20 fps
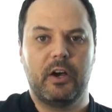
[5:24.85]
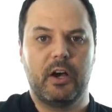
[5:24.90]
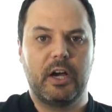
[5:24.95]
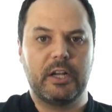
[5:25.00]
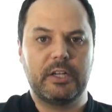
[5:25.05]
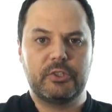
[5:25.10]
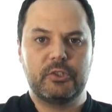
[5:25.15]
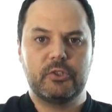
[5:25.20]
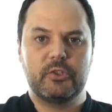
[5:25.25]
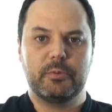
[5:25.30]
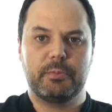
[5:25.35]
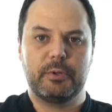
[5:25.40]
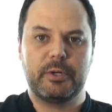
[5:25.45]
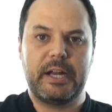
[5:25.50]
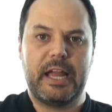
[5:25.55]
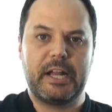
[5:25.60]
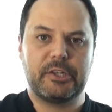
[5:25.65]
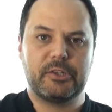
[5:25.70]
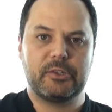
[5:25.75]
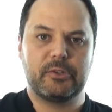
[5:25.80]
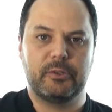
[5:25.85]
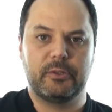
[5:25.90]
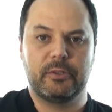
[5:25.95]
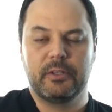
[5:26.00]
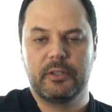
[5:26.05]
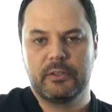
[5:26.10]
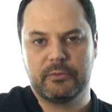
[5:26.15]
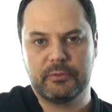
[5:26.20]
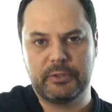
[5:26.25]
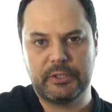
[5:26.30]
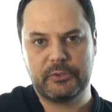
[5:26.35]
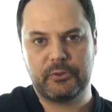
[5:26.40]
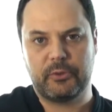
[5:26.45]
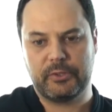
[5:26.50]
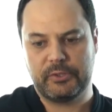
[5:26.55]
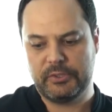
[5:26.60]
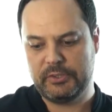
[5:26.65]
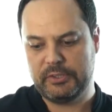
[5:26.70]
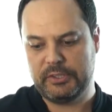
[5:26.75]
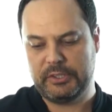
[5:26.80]
on supernatural
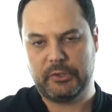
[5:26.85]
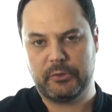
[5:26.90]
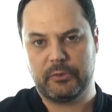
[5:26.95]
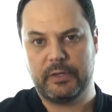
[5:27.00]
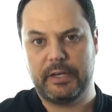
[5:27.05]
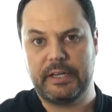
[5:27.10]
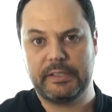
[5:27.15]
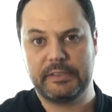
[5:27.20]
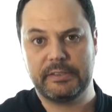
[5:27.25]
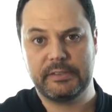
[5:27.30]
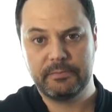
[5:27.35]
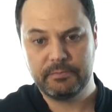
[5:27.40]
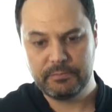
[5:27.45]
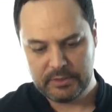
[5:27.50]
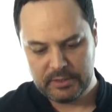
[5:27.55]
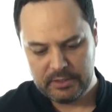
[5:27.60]
resources and grace.